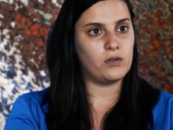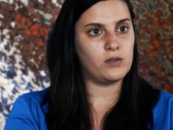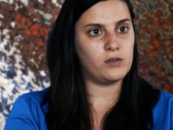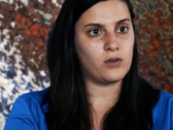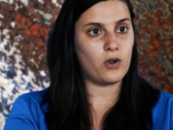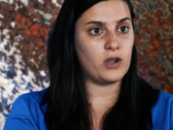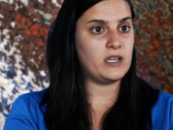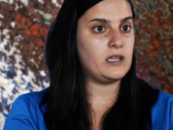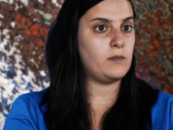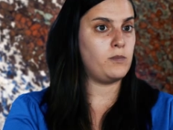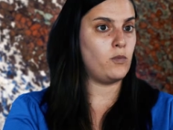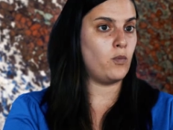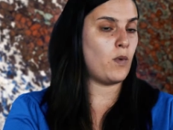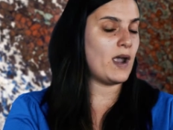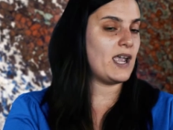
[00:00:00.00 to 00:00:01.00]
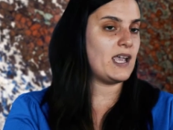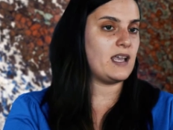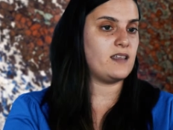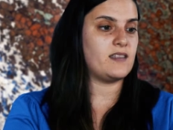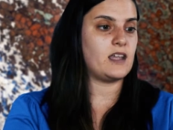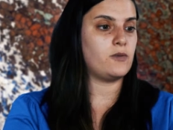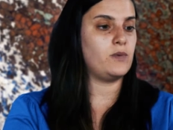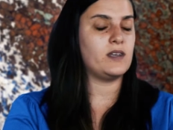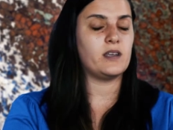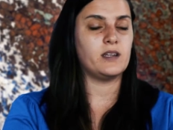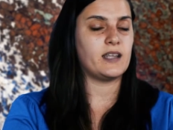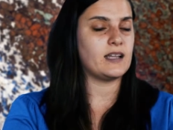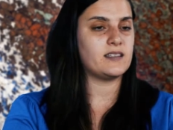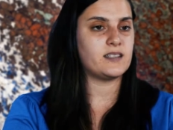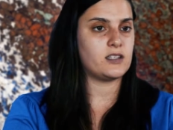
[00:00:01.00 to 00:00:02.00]
the only way that we
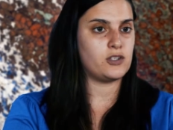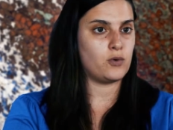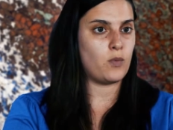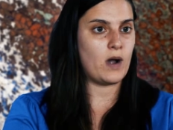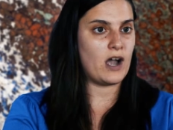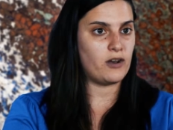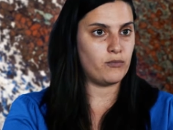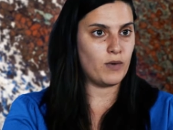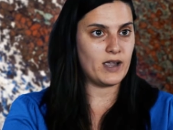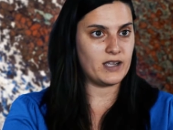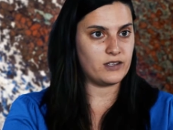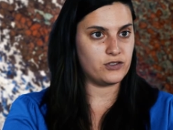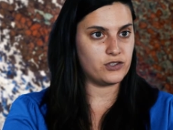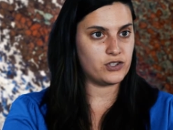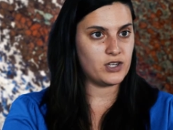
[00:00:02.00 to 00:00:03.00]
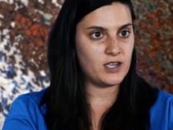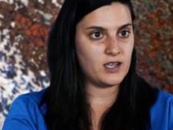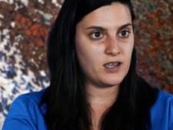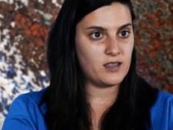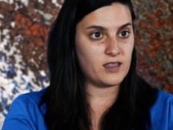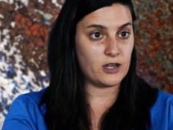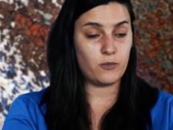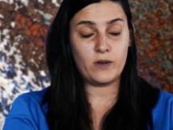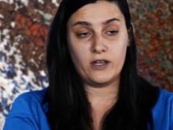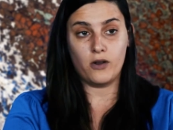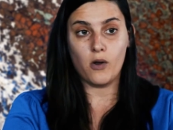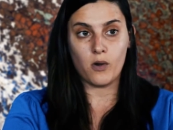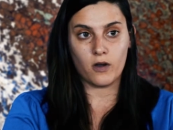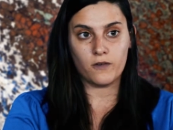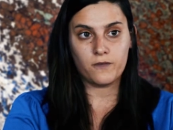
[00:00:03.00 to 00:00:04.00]
could get such a wide range that we
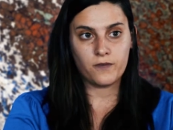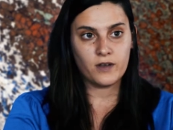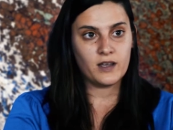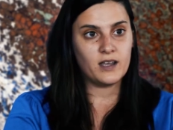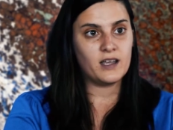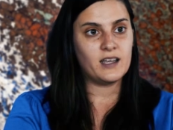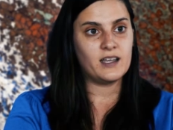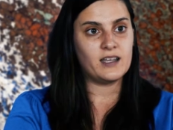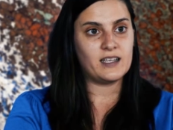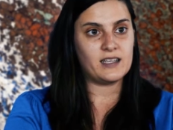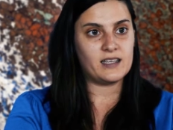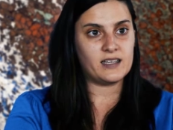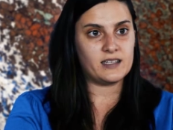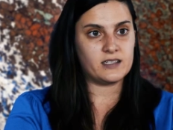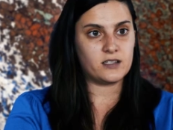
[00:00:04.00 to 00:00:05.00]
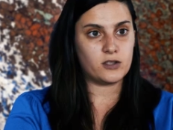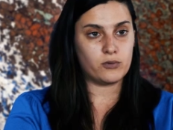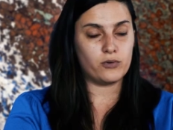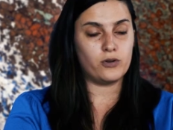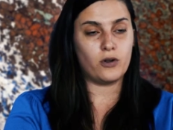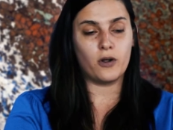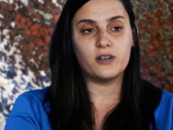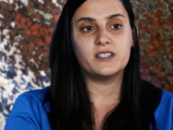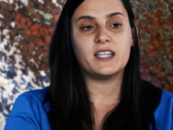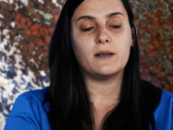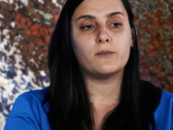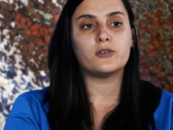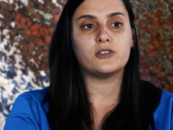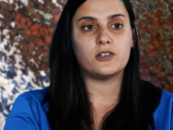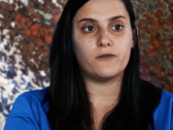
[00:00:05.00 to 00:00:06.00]
know of is through low
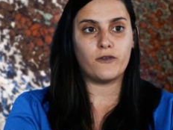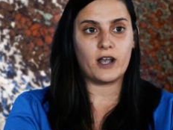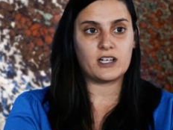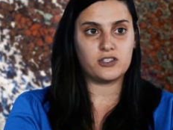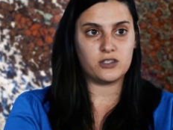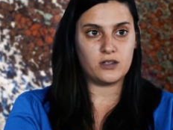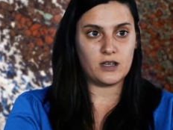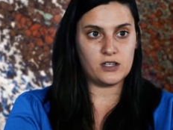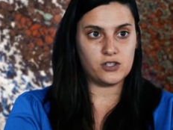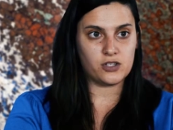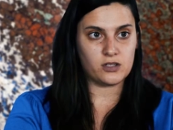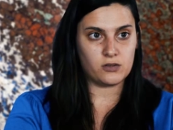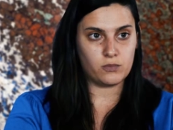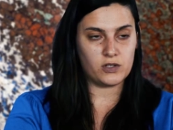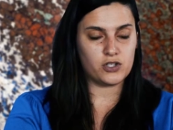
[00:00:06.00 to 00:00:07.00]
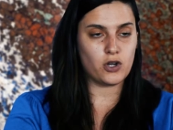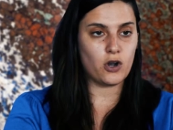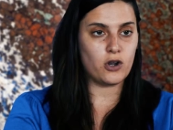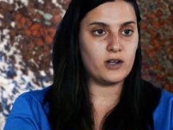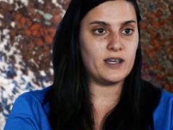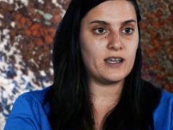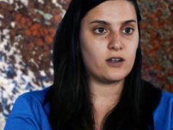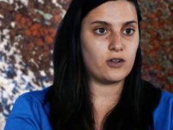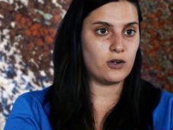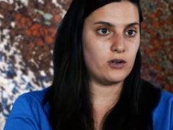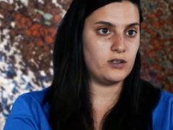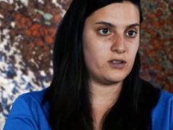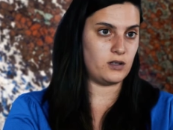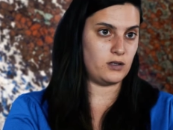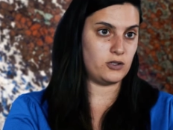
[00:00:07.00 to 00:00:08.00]
temperature fractionation, which only
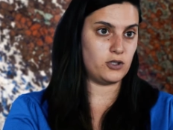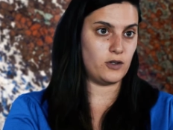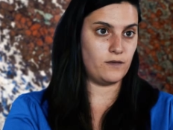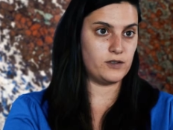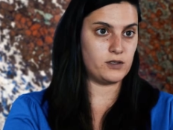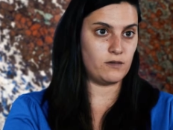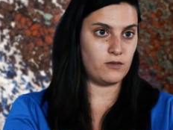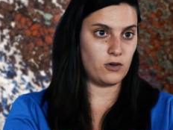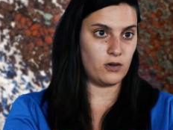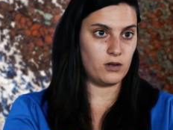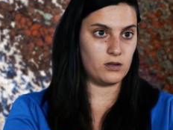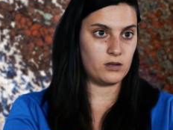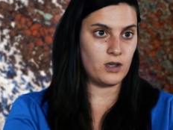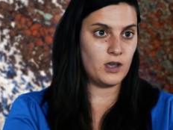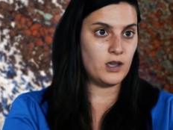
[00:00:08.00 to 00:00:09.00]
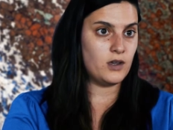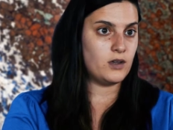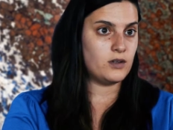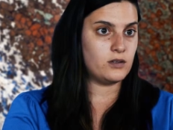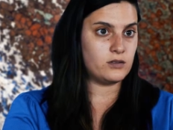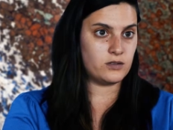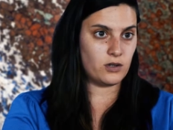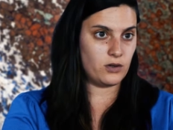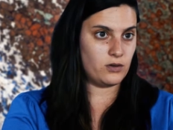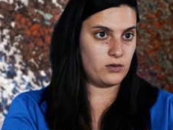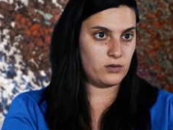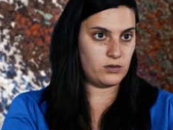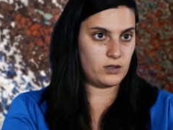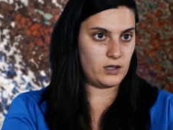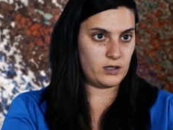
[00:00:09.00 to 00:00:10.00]
occurs on the surface of the Earth. So
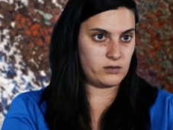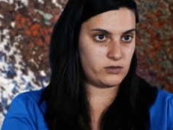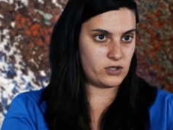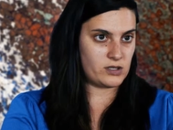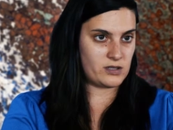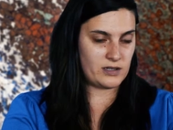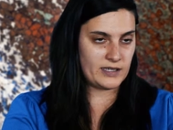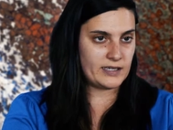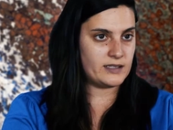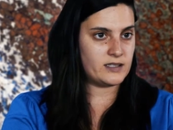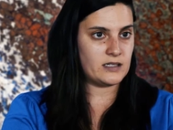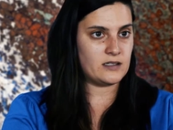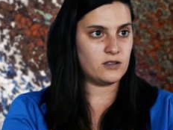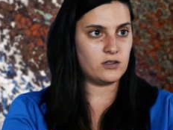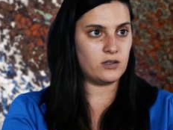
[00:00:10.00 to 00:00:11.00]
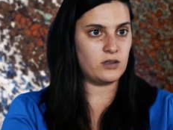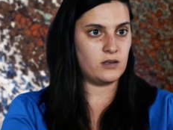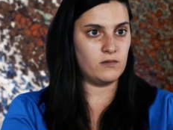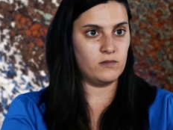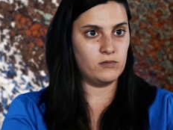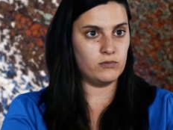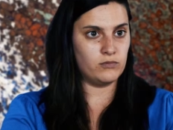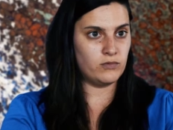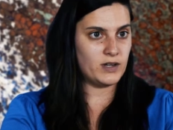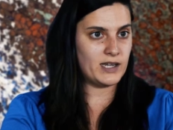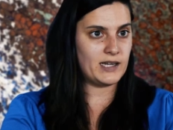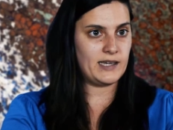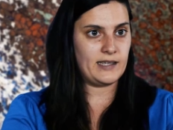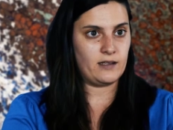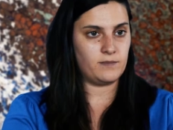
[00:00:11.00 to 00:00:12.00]
it just leads into the
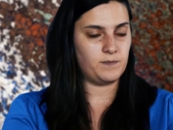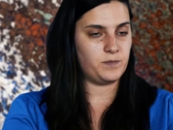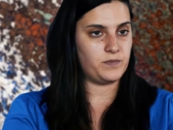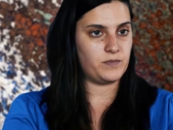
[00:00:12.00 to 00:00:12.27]
really